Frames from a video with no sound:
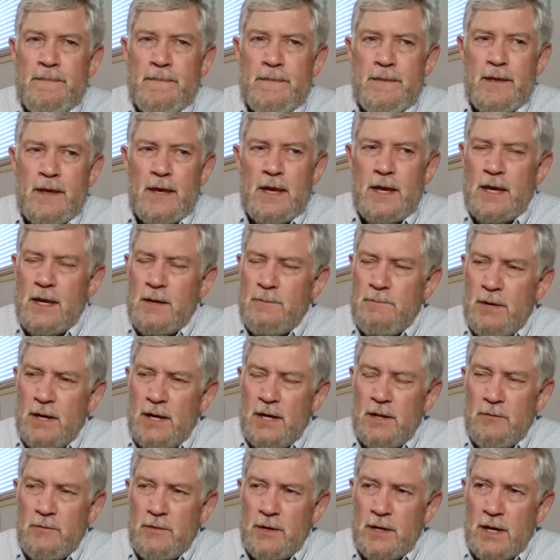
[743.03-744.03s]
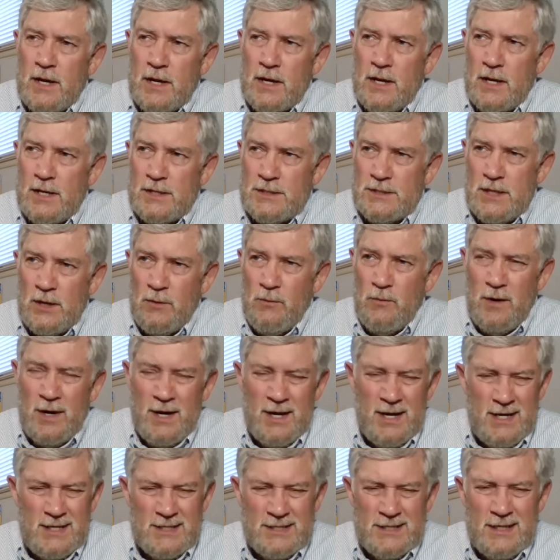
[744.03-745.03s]
And by the way, I got to say, why
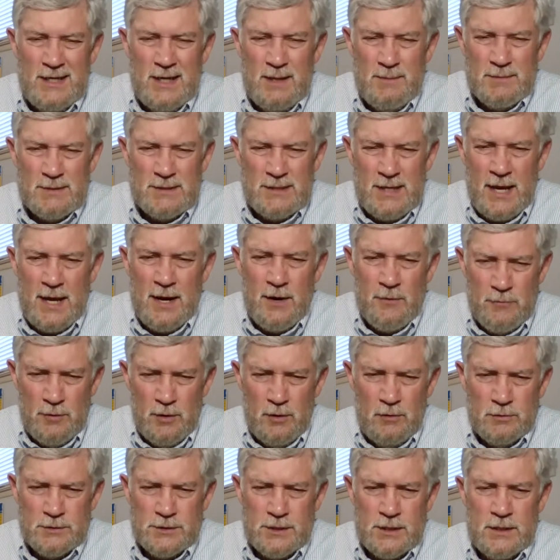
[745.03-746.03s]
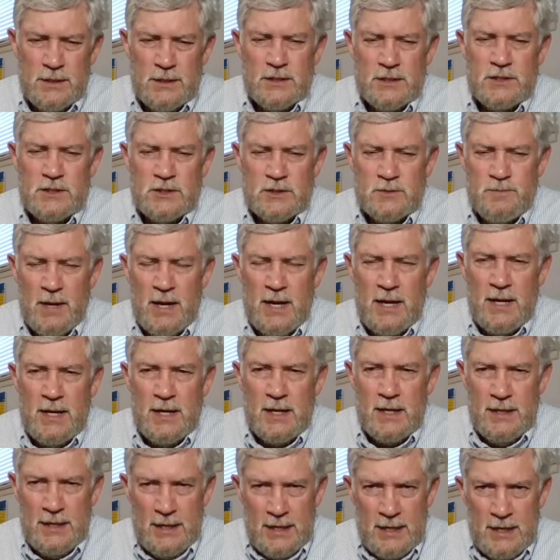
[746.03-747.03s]
is the name Santa Rosa, a
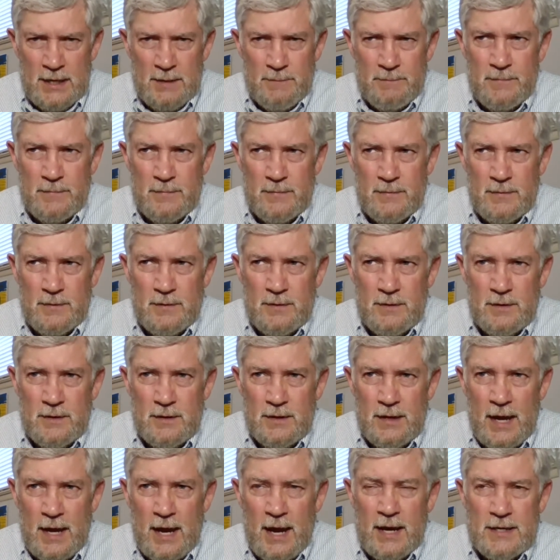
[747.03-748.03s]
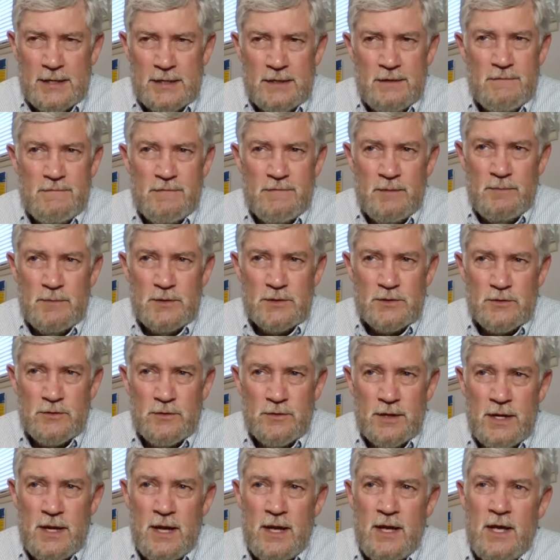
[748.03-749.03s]
Hispanic name, active in
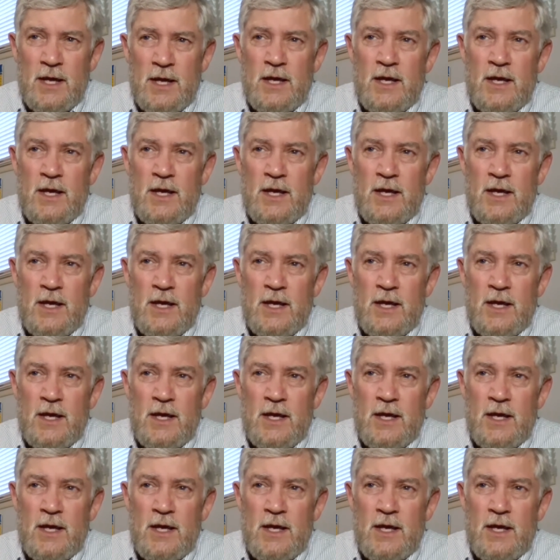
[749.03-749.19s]
Missouri?